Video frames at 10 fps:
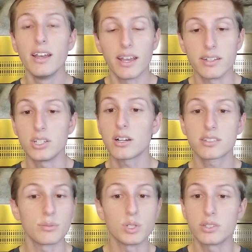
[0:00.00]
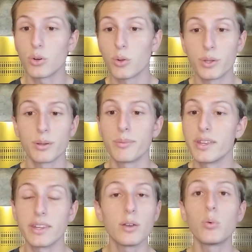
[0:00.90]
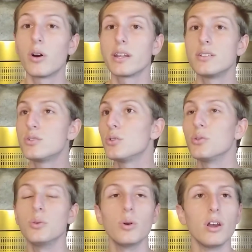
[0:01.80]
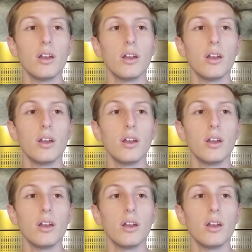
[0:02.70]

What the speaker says: and talked to him and told him that they wanted to